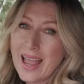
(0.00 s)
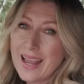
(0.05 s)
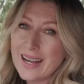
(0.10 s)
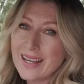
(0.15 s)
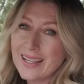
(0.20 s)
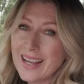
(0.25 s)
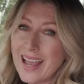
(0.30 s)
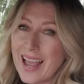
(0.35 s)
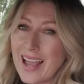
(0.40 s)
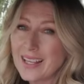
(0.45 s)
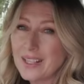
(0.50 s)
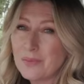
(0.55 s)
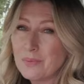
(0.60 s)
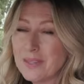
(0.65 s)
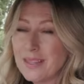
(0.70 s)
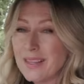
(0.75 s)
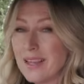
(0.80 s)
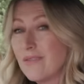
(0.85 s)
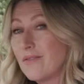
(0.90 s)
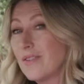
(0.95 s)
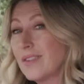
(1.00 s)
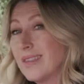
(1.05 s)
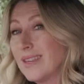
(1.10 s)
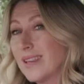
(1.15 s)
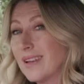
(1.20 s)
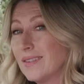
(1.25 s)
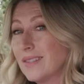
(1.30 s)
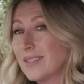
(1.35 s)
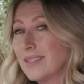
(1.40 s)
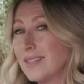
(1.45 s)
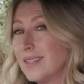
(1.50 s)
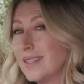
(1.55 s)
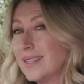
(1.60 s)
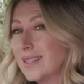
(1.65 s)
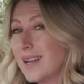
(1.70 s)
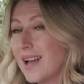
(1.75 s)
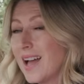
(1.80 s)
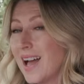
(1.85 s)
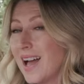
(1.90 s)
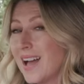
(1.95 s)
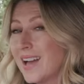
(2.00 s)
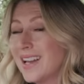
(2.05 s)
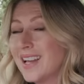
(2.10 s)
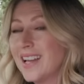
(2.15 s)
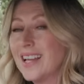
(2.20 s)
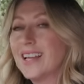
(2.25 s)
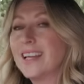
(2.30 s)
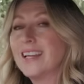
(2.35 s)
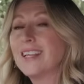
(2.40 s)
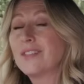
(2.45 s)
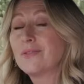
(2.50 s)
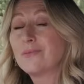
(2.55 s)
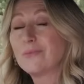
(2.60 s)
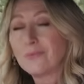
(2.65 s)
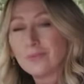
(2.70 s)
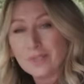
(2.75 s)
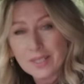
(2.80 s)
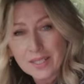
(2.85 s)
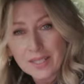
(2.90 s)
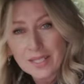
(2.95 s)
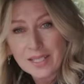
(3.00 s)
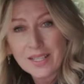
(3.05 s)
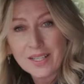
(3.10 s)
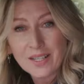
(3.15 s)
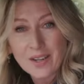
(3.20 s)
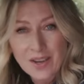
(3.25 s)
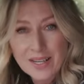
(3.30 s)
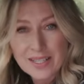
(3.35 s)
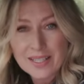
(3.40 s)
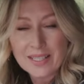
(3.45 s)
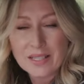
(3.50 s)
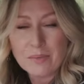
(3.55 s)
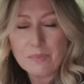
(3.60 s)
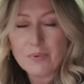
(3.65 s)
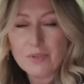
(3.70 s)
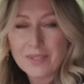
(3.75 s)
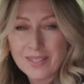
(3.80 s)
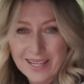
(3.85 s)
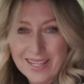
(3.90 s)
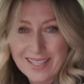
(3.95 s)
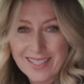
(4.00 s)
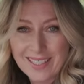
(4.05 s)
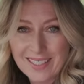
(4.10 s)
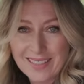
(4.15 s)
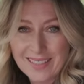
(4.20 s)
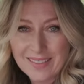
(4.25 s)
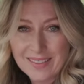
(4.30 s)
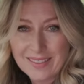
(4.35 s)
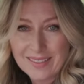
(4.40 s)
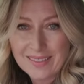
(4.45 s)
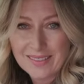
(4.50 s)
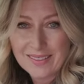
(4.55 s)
and as with everything else in this car, it's really nicely presented.